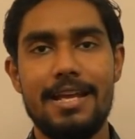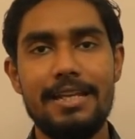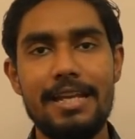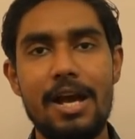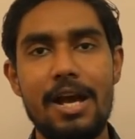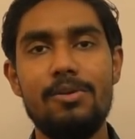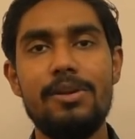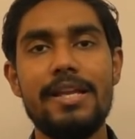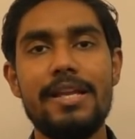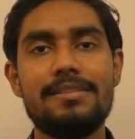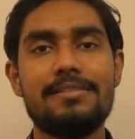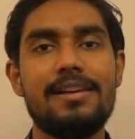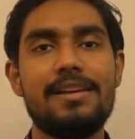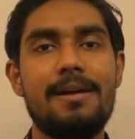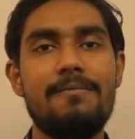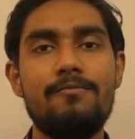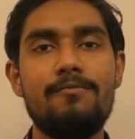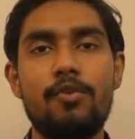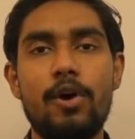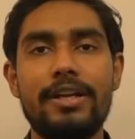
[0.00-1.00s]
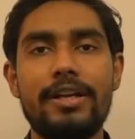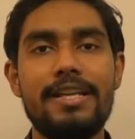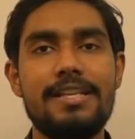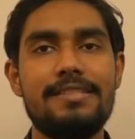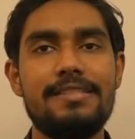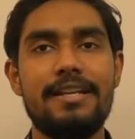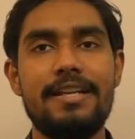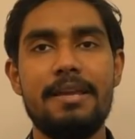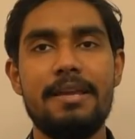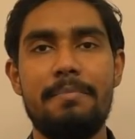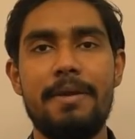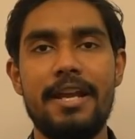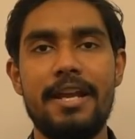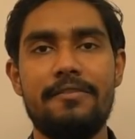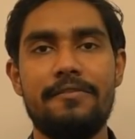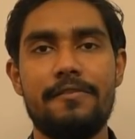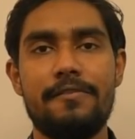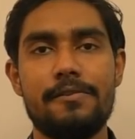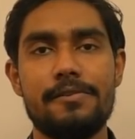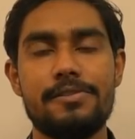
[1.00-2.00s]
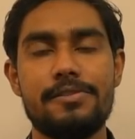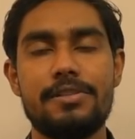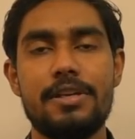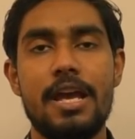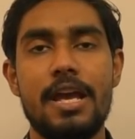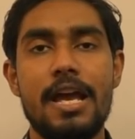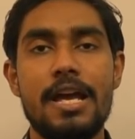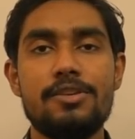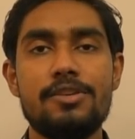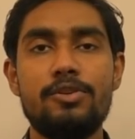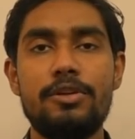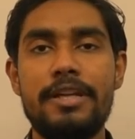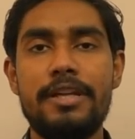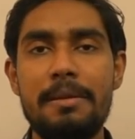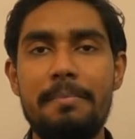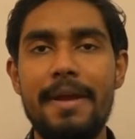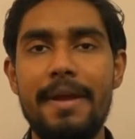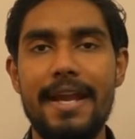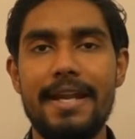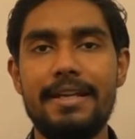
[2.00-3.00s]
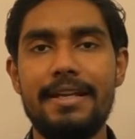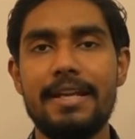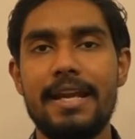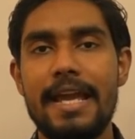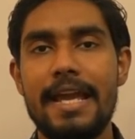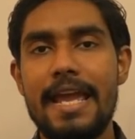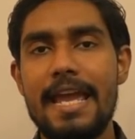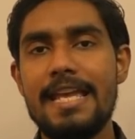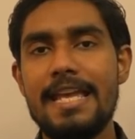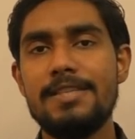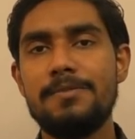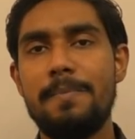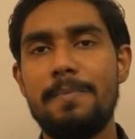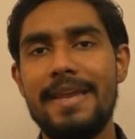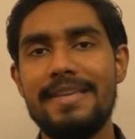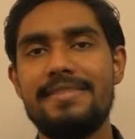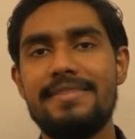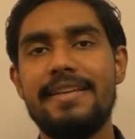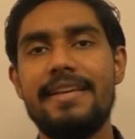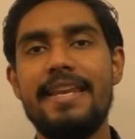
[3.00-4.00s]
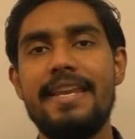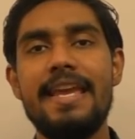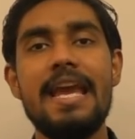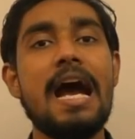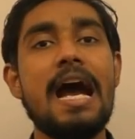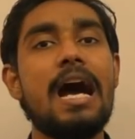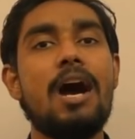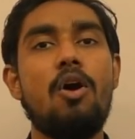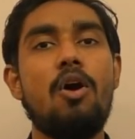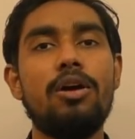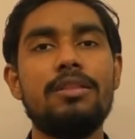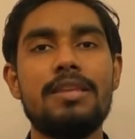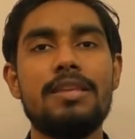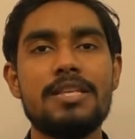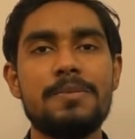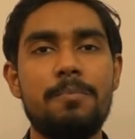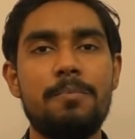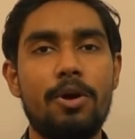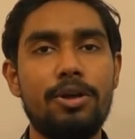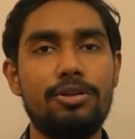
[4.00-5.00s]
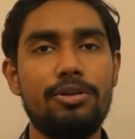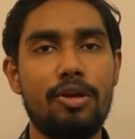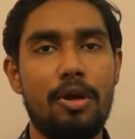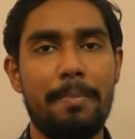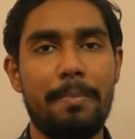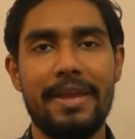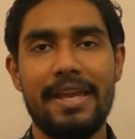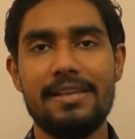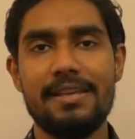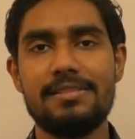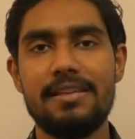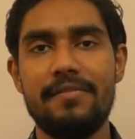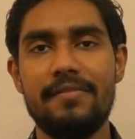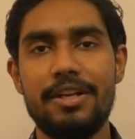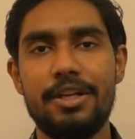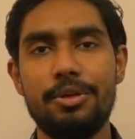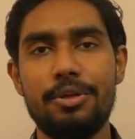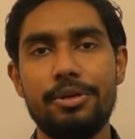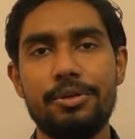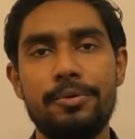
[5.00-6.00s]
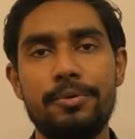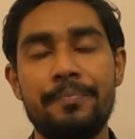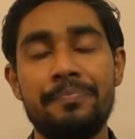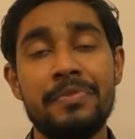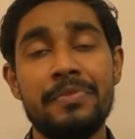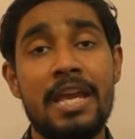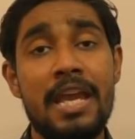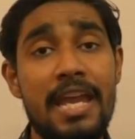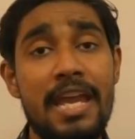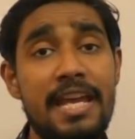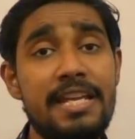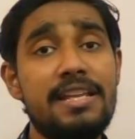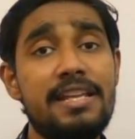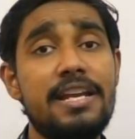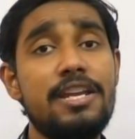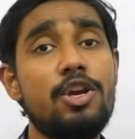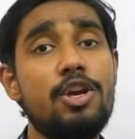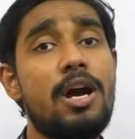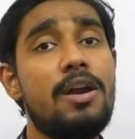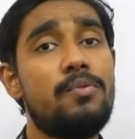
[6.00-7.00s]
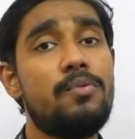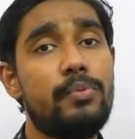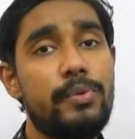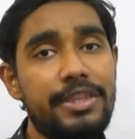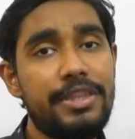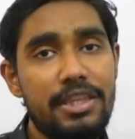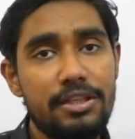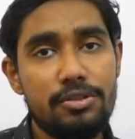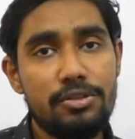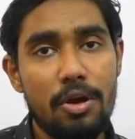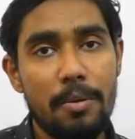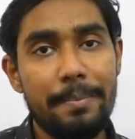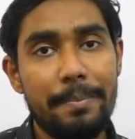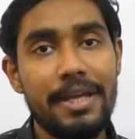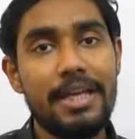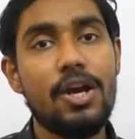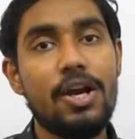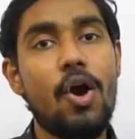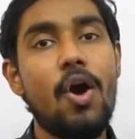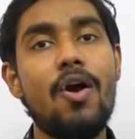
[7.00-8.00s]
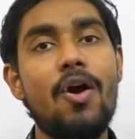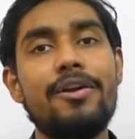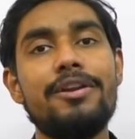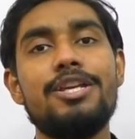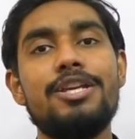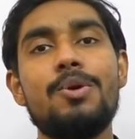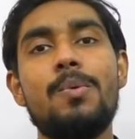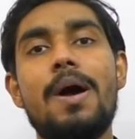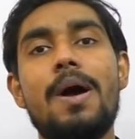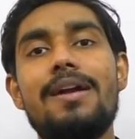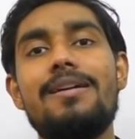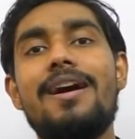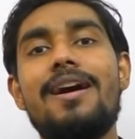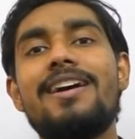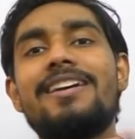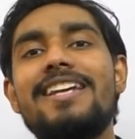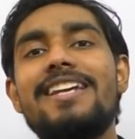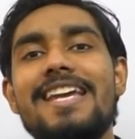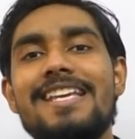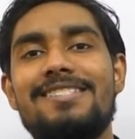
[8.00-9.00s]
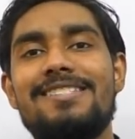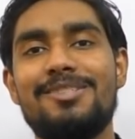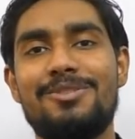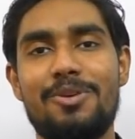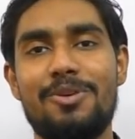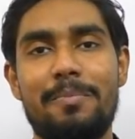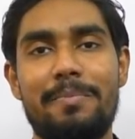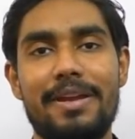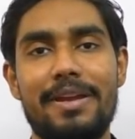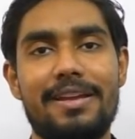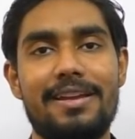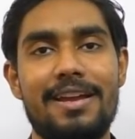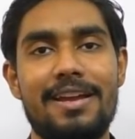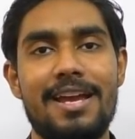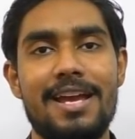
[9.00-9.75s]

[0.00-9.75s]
Now let's come what is the debate first. So debate is basically an on-the-spot topic is given to you. Either you are with the topic or you are against the topic.